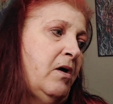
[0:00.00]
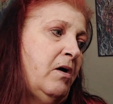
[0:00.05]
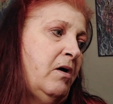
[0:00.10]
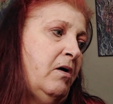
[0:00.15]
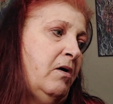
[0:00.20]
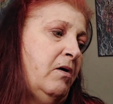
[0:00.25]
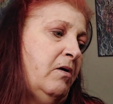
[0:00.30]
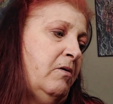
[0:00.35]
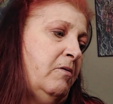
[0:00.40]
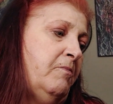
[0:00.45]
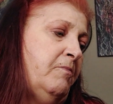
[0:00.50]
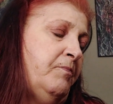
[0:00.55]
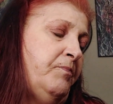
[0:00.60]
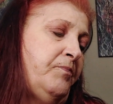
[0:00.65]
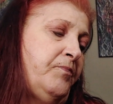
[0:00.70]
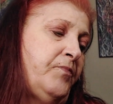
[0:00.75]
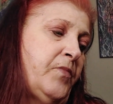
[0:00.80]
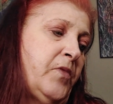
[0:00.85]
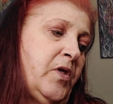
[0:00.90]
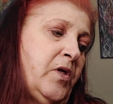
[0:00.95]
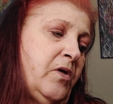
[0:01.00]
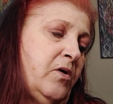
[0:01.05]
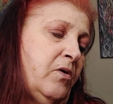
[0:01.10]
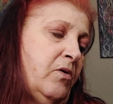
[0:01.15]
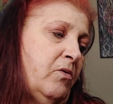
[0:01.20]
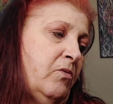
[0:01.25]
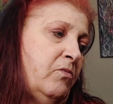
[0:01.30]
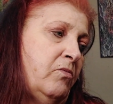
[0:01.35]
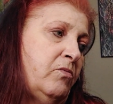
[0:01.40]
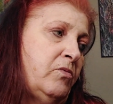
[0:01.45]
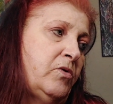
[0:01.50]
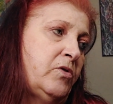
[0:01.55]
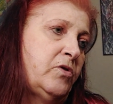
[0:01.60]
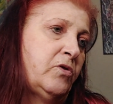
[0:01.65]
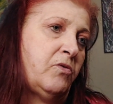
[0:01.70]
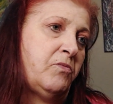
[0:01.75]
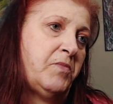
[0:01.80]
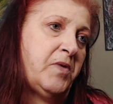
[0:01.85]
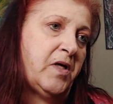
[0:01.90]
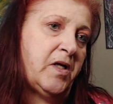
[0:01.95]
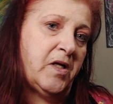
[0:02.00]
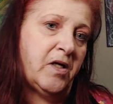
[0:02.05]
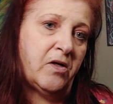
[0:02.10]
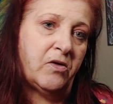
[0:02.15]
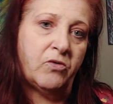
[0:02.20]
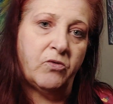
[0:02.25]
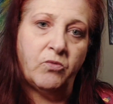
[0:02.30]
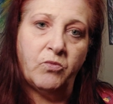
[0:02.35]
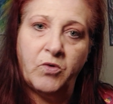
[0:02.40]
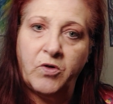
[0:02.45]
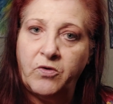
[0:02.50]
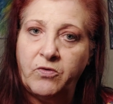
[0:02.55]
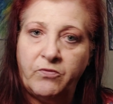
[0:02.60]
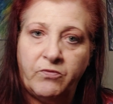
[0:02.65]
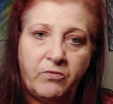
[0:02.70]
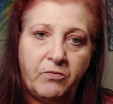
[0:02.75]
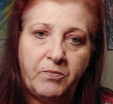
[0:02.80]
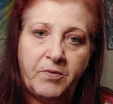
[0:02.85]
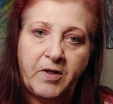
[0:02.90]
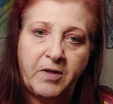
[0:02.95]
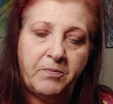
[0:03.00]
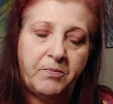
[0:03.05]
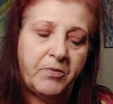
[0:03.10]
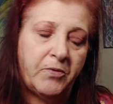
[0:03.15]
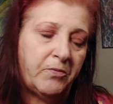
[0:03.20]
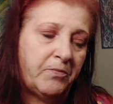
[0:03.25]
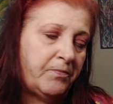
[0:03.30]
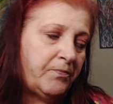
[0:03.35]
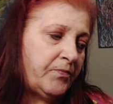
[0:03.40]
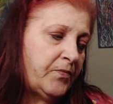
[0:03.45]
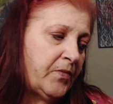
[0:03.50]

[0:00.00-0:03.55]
Um, you know, so many other wonderful people.